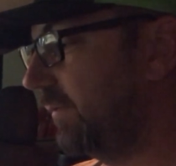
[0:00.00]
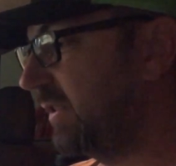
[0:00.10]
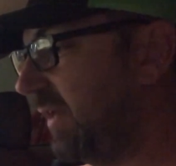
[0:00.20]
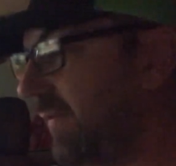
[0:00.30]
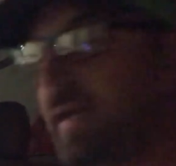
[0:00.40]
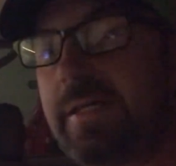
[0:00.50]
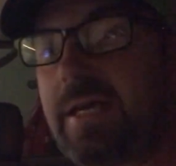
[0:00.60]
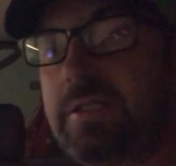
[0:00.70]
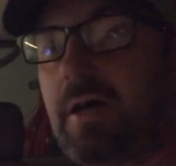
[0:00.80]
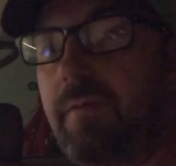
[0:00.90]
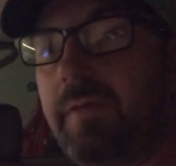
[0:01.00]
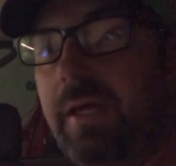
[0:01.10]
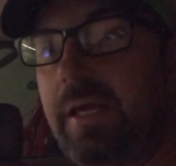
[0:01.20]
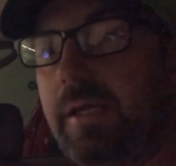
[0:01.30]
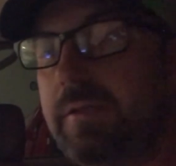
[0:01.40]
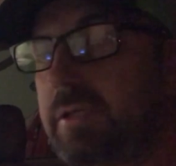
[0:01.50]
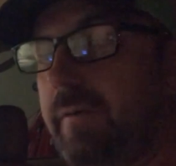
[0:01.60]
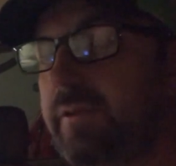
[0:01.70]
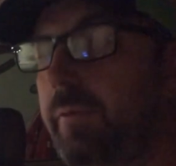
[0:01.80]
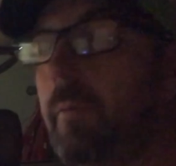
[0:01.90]
see if that takes off the
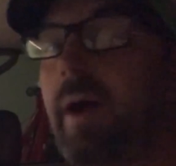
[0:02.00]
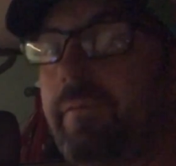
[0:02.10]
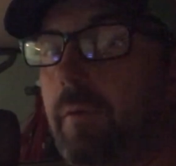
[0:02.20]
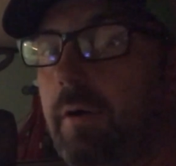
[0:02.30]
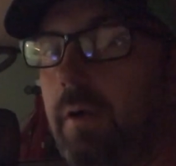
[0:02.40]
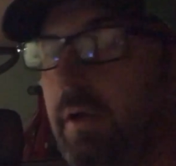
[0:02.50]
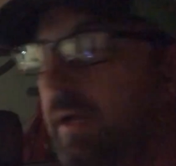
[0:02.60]
service 4x4